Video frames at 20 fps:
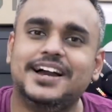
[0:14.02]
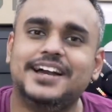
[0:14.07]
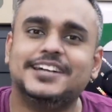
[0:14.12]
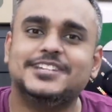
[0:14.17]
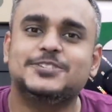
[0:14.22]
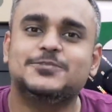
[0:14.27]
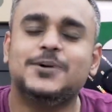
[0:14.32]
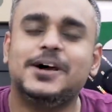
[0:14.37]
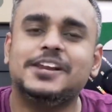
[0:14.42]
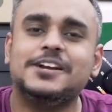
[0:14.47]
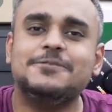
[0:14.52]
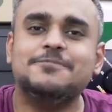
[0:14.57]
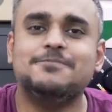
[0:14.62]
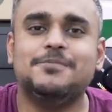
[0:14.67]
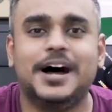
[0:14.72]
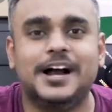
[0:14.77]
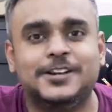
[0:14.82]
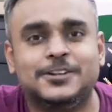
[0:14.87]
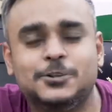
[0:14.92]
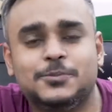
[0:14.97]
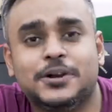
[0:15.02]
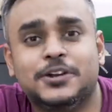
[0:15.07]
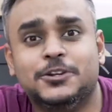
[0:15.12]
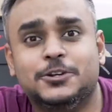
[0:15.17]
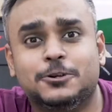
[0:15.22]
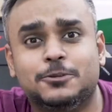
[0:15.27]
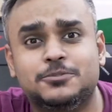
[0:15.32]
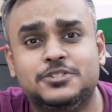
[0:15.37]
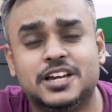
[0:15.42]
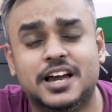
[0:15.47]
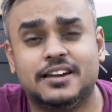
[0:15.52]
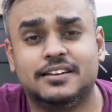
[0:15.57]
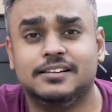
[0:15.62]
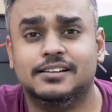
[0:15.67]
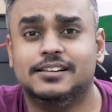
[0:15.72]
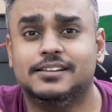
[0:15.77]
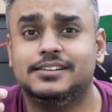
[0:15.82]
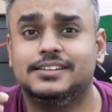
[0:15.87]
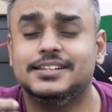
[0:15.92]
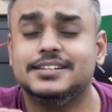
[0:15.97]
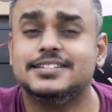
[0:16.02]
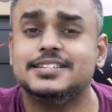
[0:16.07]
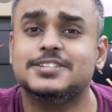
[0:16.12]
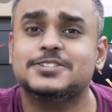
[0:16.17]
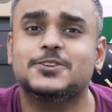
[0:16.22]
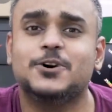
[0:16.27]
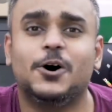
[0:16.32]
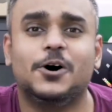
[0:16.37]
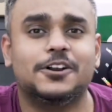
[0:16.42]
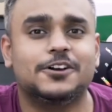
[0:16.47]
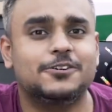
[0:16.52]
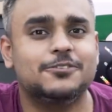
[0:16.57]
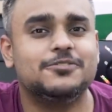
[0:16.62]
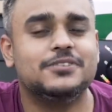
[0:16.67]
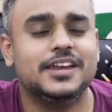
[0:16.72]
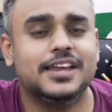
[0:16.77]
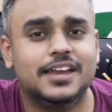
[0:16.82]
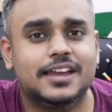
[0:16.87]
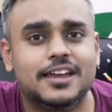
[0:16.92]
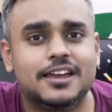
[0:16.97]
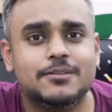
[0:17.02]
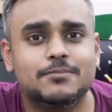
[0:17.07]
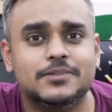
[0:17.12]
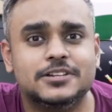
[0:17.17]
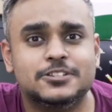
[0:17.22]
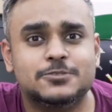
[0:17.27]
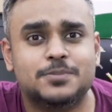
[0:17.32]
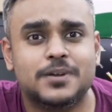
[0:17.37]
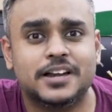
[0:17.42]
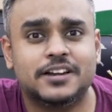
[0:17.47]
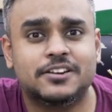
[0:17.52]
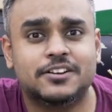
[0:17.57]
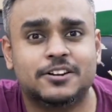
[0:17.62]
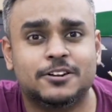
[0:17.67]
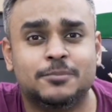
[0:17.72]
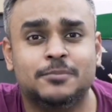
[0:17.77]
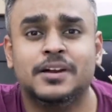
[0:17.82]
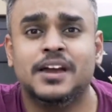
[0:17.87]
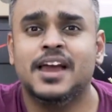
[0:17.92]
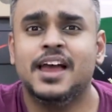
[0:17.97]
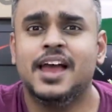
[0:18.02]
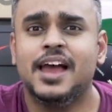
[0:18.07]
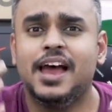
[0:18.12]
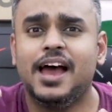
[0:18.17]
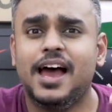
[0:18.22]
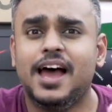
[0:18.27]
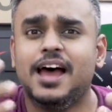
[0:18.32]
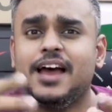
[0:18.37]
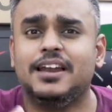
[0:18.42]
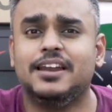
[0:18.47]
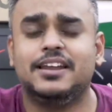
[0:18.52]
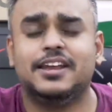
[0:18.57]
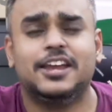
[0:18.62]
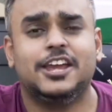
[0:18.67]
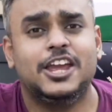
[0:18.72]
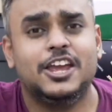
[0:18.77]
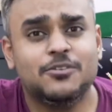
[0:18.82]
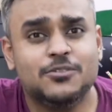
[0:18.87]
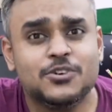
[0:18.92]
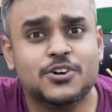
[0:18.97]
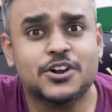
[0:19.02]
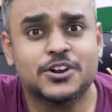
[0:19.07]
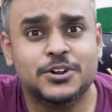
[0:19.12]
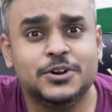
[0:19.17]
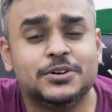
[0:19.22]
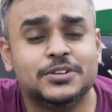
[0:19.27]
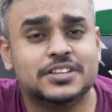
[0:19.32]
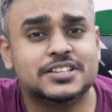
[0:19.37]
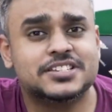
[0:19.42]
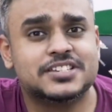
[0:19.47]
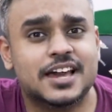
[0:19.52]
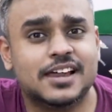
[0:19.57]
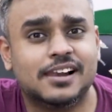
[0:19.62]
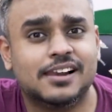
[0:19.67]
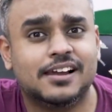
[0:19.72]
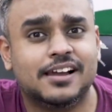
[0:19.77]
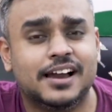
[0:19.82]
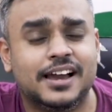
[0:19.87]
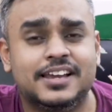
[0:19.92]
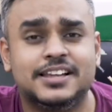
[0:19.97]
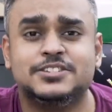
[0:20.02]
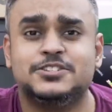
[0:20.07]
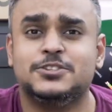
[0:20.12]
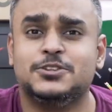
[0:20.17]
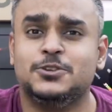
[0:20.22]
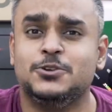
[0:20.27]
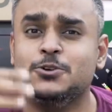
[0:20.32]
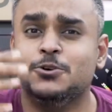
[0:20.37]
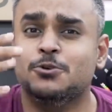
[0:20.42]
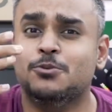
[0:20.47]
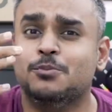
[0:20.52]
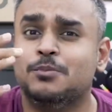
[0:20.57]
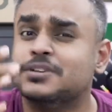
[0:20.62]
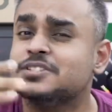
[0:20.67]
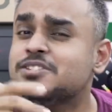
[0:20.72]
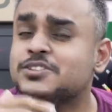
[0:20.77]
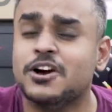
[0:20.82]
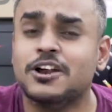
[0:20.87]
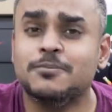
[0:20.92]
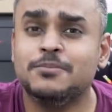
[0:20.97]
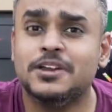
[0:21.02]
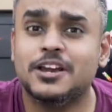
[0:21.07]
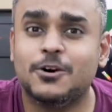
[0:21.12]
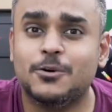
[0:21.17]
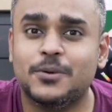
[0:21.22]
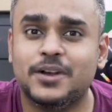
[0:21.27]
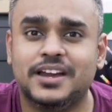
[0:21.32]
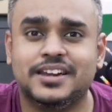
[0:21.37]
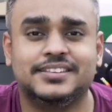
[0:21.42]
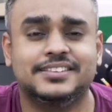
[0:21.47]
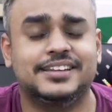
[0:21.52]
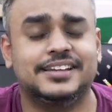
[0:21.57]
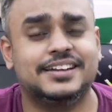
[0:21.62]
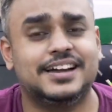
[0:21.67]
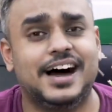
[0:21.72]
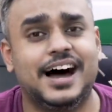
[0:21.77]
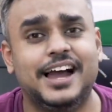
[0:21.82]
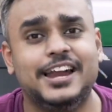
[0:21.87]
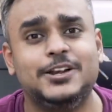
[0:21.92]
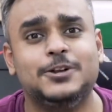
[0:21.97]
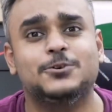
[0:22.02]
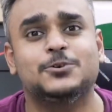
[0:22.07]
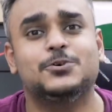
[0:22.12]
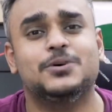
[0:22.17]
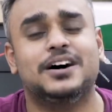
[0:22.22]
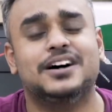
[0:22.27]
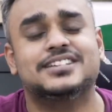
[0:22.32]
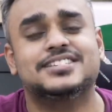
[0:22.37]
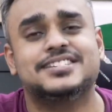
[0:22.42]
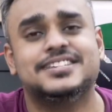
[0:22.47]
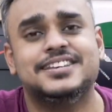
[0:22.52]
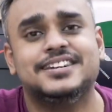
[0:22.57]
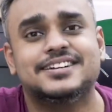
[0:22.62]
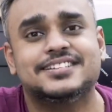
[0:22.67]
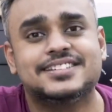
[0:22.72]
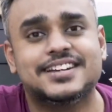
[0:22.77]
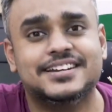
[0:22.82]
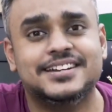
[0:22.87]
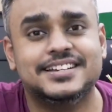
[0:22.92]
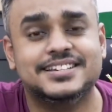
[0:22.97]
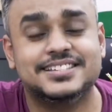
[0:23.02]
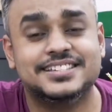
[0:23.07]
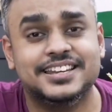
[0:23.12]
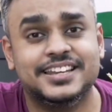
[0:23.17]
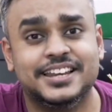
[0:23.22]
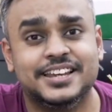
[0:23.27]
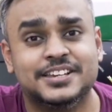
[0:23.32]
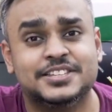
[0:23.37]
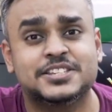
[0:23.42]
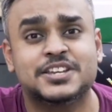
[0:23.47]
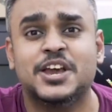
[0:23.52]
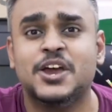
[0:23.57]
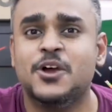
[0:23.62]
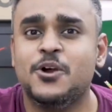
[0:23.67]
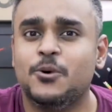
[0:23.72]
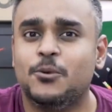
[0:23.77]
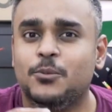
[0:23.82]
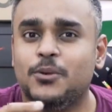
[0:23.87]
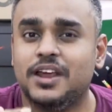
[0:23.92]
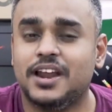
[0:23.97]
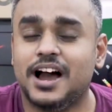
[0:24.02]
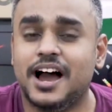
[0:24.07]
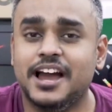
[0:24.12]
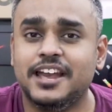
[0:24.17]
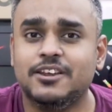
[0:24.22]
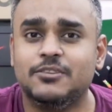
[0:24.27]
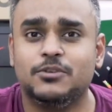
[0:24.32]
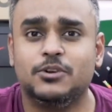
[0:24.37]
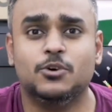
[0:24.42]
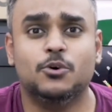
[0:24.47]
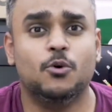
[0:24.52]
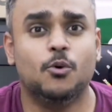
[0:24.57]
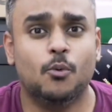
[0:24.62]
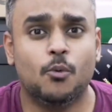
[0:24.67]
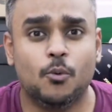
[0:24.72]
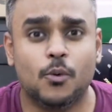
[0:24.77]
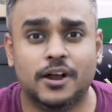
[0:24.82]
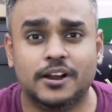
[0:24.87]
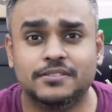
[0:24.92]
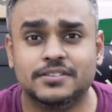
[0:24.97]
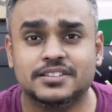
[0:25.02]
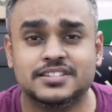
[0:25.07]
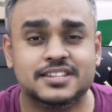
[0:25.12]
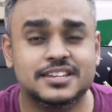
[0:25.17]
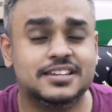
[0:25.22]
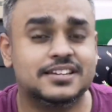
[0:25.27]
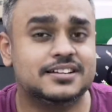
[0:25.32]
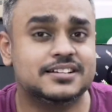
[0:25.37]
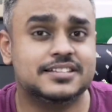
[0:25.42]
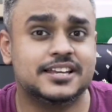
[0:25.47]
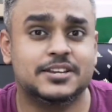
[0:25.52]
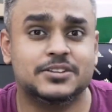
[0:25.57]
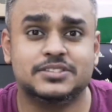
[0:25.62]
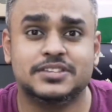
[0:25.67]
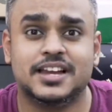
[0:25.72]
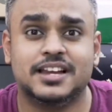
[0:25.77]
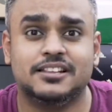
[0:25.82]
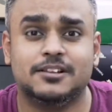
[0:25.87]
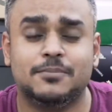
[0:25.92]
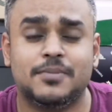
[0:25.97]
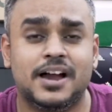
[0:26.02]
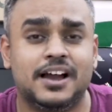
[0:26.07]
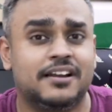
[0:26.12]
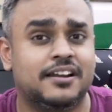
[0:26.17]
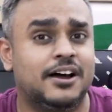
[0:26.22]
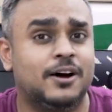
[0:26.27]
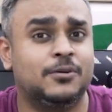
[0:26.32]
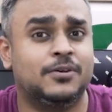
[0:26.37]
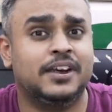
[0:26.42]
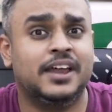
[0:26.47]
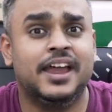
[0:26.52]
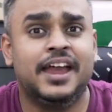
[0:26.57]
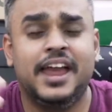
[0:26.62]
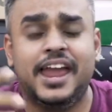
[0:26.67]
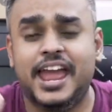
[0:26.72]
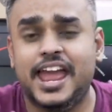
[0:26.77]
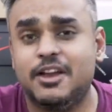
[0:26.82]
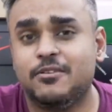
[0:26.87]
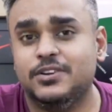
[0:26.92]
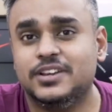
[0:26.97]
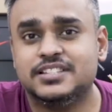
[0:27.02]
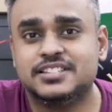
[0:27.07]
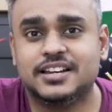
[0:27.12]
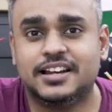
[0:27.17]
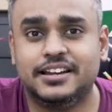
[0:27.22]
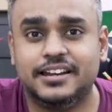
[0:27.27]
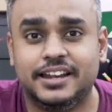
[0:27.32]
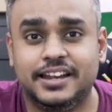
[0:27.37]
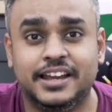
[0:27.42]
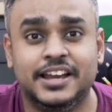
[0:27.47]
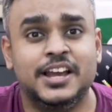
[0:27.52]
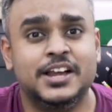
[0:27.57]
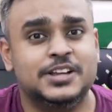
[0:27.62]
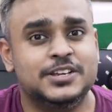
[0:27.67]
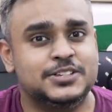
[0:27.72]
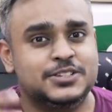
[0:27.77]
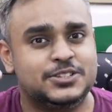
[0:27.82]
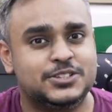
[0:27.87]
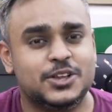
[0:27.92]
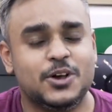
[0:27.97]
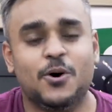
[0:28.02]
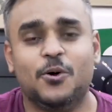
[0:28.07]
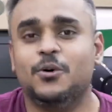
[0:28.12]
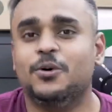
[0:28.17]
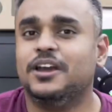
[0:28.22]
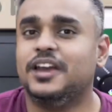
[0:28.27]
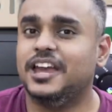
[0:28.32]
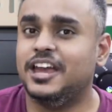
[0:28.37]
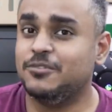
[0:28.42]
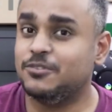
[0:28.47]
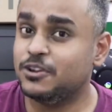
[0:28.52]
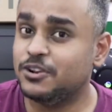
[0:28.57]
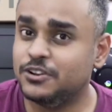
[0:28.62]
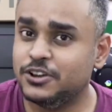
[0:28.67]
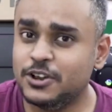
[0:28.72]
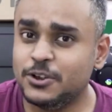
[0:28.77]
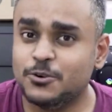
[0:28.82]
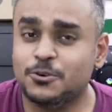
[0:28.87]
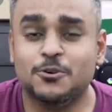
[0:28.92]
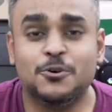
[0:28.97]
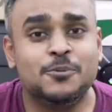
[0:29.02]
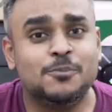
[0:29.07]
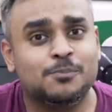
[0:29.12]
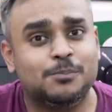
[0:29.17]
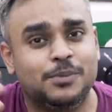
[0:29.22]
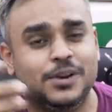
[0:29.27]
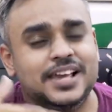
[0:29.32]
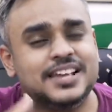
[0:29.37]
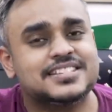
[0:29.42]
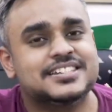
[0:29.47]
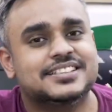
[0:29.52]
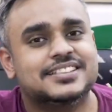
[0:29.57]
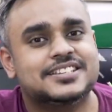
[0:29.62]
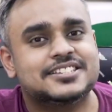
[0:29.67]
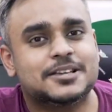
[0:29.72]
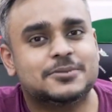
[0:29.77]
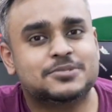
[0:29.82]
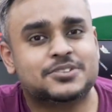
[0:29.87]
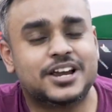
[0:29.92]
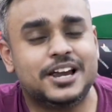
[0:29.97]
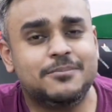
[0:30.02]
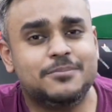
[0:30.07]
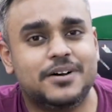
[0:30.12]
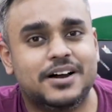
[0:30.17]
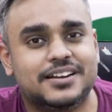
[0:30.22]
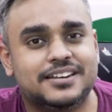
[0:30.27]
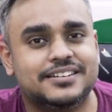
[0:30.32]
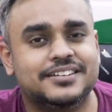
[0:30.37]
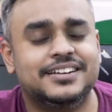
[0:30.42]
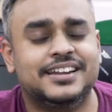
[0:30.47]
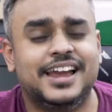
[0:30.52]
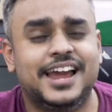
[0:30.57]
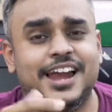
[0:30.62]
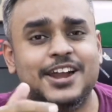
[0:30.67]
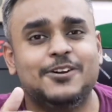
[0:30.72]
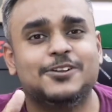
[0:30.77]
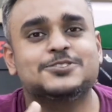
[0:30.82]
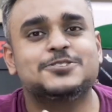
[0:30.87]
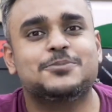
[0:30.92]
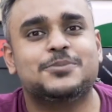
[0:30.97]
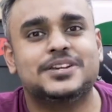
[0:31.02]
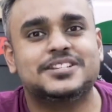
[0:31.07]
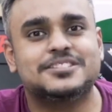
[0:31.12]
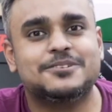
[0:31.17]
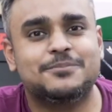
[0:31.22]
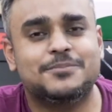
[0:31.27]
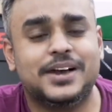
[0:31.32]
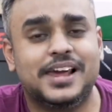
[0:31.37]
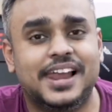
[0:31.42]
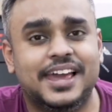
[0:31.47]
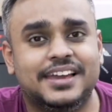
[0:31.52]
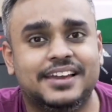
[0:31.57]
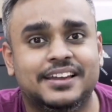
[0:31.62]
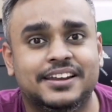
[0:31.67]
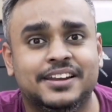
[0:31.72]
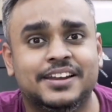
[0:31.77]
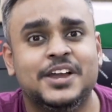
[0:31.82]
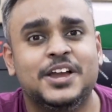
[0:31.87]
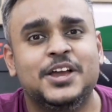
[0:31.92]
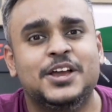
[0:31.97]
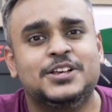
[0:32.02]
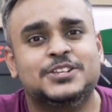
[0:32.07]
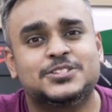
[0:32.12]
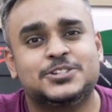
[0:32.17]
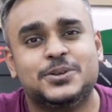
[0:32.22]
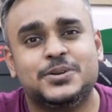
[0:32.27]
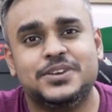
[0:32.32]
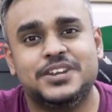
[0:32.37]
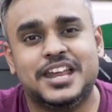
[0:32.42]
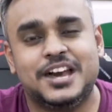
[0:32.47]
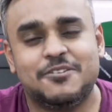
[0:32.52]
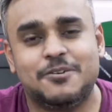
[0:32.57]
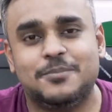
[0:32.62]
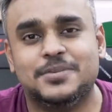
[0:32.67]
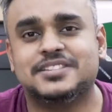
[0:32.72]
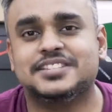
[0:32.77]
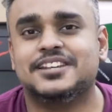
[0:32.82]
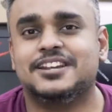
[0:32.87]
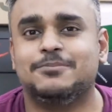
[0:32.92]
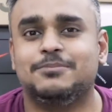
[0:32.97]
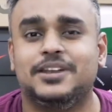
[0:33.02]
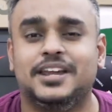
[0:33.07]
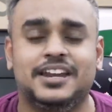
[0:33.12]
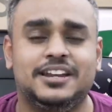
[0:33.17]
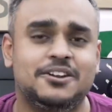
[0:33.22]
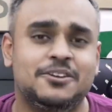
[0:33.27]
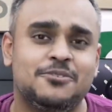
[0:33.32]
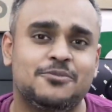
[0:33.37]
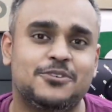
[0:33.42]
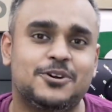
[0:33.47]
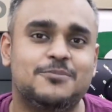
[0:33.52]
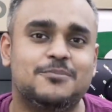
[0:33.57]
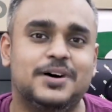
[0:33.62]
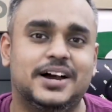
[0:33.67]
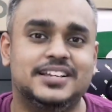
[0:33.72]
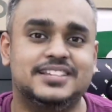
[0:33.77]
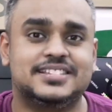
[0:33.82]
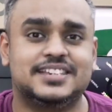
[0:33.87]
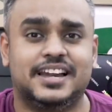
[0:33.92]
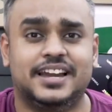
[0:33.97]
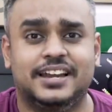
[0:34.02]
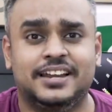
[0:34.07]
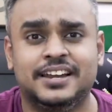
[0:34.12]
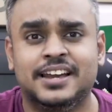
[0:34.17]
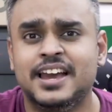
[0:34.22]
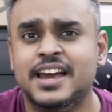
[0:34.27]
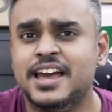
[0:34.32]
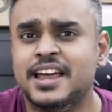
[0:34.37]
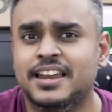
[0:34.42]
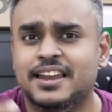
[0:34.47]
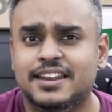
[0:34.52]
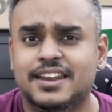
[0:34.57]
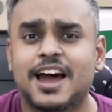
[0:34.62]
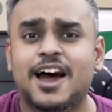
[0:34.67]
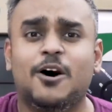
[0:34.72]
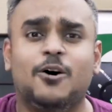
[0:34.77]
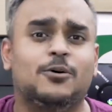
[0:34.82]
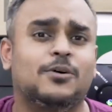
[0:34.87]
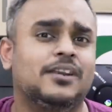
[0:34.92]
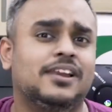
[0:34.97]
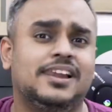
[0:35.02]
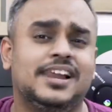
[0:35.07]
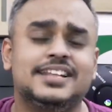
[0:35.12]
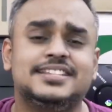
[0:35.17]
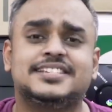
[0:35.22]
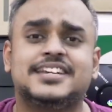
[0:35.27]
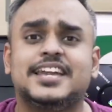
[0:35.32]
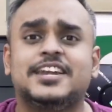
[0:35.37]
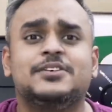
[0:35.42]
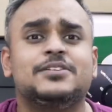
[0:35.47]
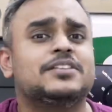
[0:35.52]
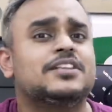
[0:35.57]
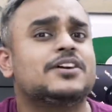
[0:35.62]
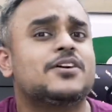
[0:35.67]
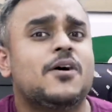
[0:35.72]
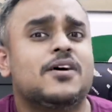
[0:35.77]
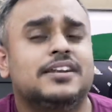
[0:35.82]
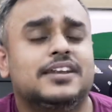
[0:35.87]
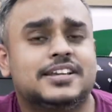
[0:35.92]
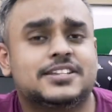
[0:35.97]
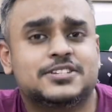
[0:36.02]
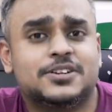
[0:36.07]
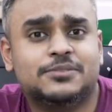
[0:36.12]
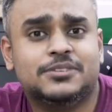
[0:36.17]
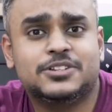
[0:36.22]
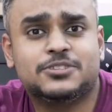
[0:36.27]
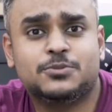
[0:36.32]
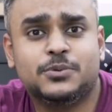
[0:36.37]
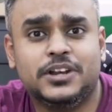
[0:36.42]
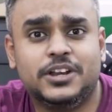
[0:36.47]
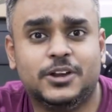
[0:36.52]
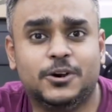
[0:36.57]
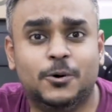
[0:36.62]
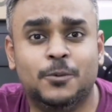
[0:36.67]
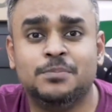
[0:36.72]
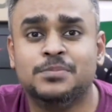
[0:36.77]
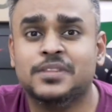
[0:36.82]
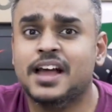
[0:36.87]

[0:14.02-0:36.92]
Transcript: guys, welcome back to my YouTube channel. This is Gaurav, aka Mid Spectrum, and if you are new to the channel guys, you must not be aware that I do a Sneaker Sunday series where I review one of the sneakers that you see at the background every Sunday. So if you're new, please hit the subscribe button and also press the bell icon so you never miss an update from my side. Now let's get into the context of this video.